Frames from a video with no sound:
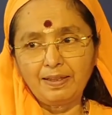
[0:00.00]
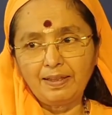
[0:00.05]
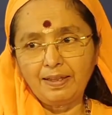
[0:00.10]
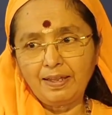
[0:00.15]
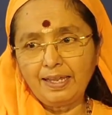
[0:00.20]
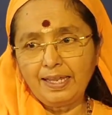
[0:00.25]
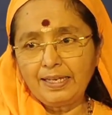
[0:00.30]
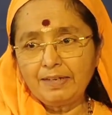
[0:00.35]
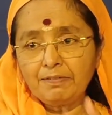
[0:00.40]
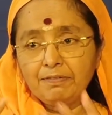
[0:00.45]

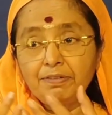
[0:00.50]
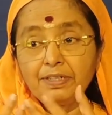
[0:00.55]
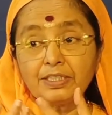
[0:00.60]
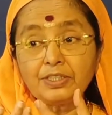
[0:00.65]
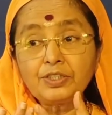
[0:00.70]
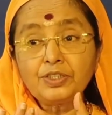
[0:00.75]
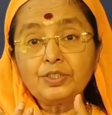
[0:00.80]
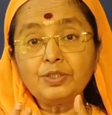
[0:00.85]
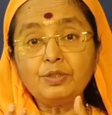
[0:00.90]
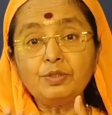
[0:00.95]
in
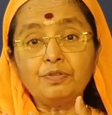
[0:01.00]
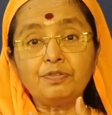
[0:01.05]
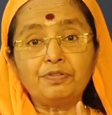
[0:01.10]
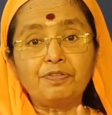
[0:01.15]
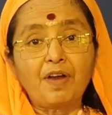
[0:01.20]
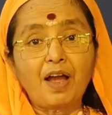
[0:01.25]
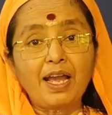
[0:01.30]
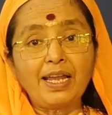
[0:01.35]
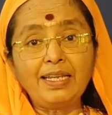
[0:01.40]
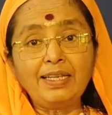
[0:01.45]
which you
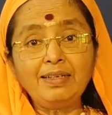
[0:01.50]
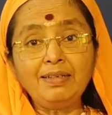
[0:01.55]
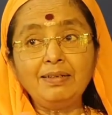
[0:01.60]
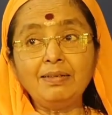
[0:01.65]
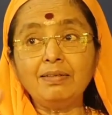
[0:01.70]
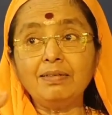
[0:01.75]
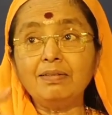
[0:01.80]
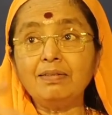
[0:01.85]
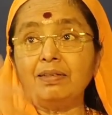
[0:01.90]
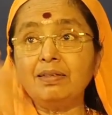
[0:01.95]
find
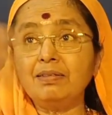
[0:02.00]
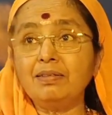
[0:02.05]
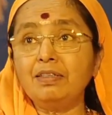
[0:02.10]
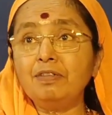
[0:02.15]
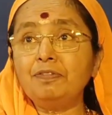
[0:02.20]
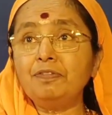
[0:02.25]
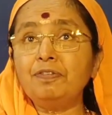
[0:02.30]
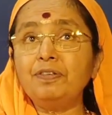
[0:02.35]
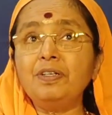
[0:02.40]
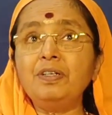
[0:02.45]
the
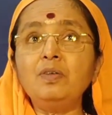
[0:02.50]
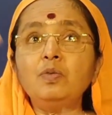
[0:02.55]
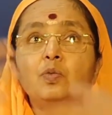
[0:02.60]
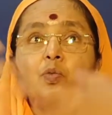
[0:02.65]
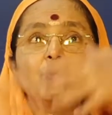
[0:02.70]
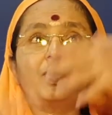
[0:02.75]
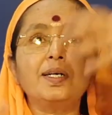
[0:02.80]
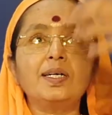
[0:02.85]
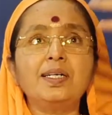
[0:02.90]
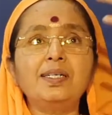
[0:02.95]
different
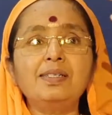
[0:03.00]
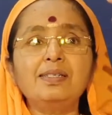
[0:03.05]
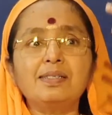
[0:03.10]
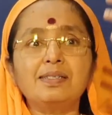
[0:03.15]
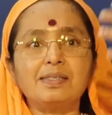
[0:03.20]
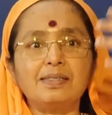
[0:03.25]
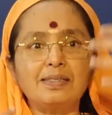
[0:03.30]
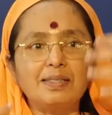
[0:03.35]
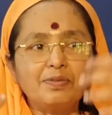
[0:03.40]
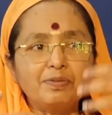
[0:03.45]

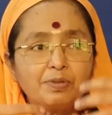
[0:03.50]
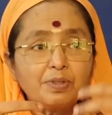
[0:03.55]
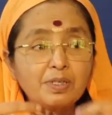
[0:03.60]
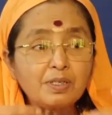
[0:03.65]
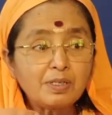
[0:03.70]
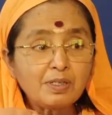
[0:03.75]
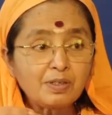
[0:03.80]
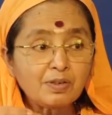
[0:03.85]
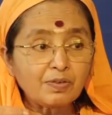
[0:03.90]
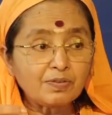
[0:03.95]
worlds, the
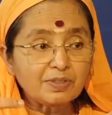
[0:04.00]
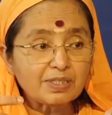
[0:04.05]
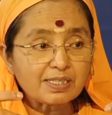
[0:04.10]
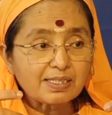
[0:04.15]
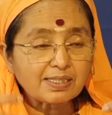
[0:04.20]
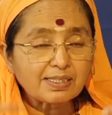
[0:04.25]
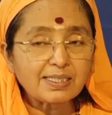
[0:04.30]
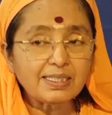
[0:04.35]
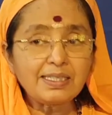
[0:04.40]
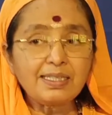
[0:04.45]
world of the
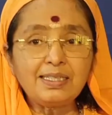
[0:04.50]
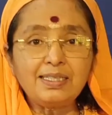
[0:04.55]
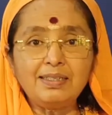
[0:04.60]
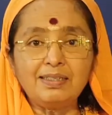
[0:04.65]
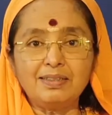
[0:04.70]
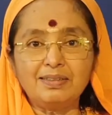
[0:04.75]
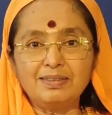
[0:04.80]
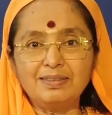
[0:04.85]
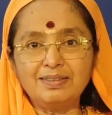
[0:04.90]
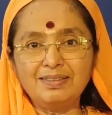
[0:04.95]

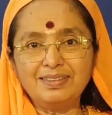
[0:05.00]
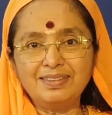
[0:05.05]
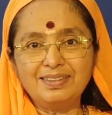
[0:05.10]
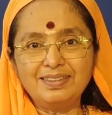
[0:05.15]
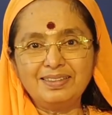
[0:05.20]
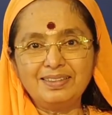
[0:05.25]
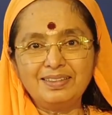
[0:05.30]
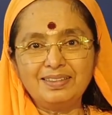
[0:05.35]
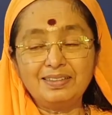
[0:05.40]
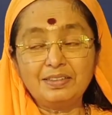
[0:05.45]
seen,
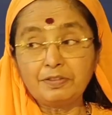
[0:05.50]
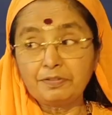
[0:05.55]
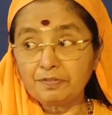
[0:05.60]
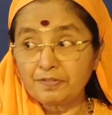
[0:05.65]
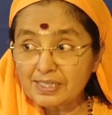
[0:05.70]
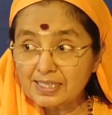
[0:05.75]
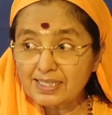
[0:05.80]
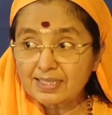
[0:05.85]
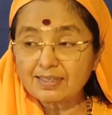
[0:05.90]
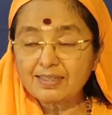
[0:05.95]
the
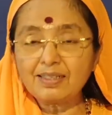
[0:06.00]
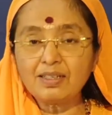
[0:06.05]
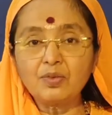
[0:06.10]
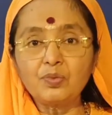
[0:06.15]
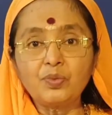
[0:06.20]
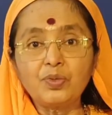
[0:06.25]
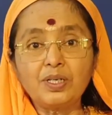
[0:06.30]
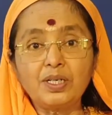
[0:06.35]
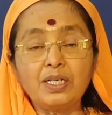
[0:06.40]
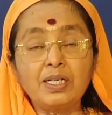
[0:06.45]
physical
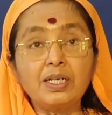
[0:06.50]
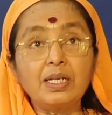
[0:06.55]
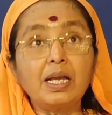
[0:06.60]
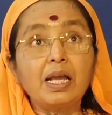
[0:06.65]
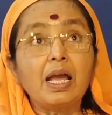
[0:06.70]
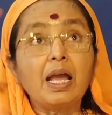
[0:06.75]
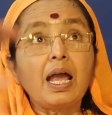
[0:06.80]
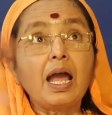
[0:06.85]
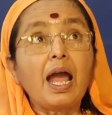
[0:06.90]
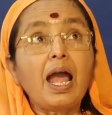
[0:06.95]
world
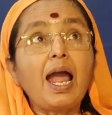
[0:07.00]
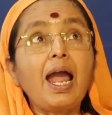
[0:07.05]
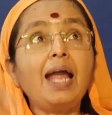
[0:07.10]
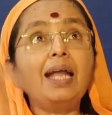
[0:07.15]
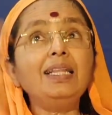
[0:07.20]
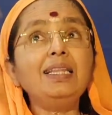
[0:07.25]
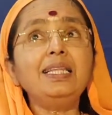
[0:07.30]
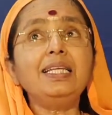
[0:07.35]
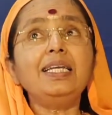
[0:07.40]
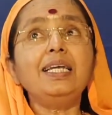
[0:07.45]

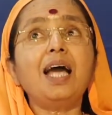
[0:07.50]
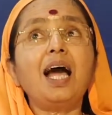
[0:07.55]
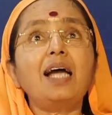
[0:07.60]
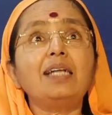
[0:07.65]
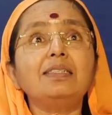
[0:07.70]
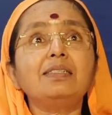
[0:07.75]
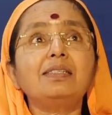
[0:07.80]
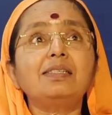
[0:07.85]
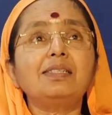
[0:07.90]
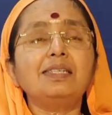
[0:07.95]
and the
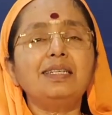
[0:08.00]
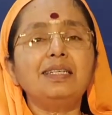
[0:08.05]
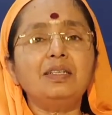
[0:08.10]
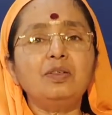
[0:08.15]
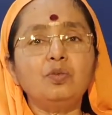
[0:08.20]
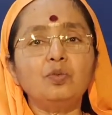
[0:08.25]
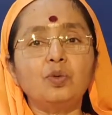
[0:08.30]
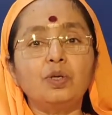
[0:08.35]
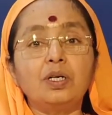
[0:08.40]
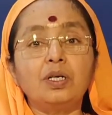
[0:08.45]

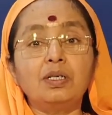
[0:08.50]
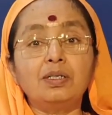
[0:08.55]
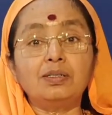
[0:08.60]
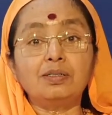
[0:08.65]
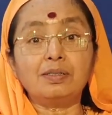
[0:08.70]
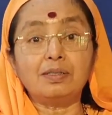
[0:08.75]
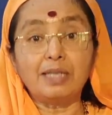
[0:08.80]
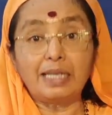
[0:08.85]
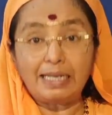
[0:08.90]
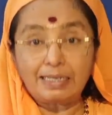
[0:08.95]
unseen
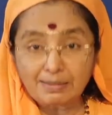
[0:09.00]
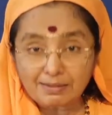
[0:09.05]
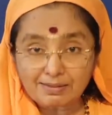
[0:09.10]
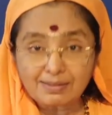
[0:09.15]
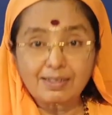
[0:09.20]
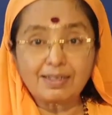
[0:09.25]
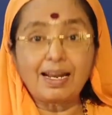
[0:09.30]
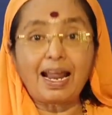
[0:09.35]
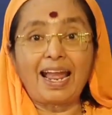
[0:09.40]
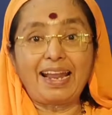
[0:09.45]
worlds
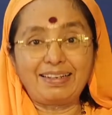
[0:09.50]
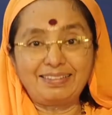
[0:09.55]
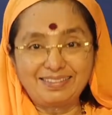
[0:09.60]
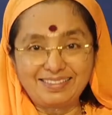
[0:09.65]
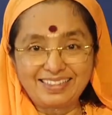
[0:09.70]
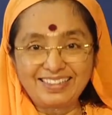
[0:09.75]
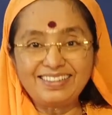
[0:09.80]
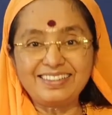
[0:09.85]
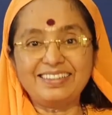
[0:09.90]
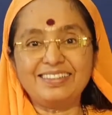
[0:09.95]

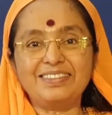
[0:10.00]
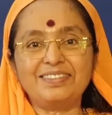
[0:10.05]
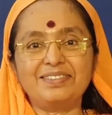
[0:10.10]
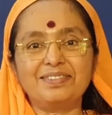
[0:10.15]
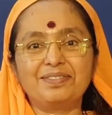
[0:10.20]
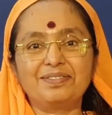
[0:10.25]
interacting.